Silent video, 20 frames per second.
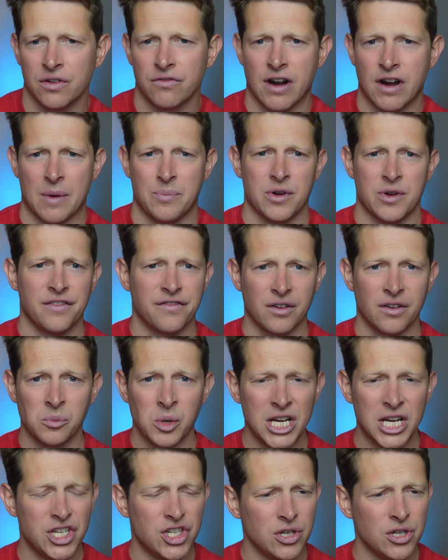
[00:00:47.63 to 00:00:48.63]
wrapper from
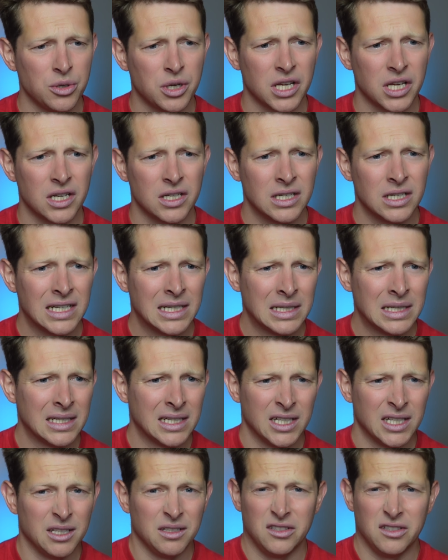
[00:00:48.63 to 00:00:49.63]
which you can
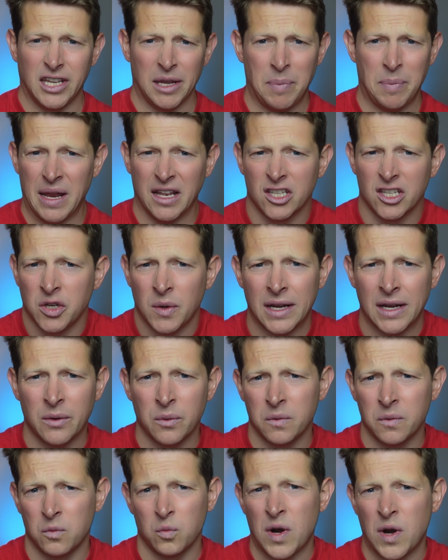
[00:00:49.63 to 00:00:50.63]
dip into it
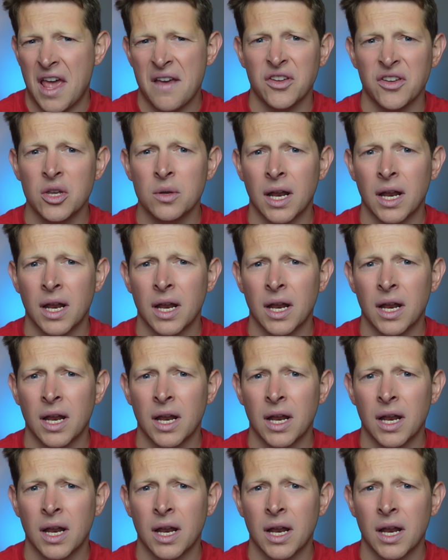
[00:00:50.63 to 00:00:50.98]
whenever you